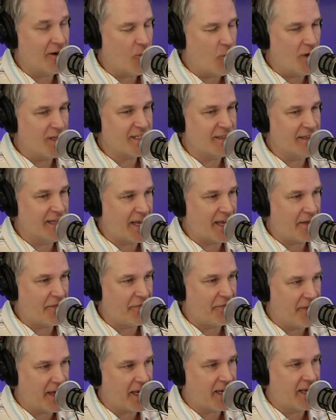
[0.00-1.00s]
It wasn't like a
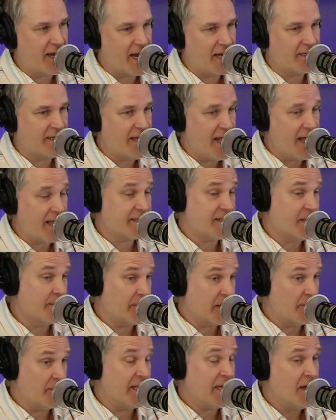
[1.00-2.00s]
thick Cockney accent,
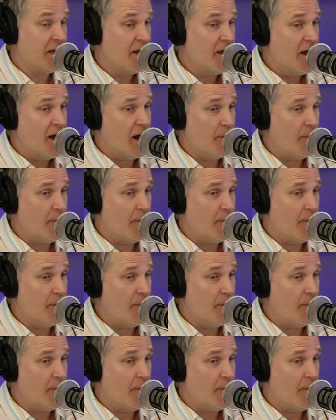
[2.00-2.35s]
but I mean,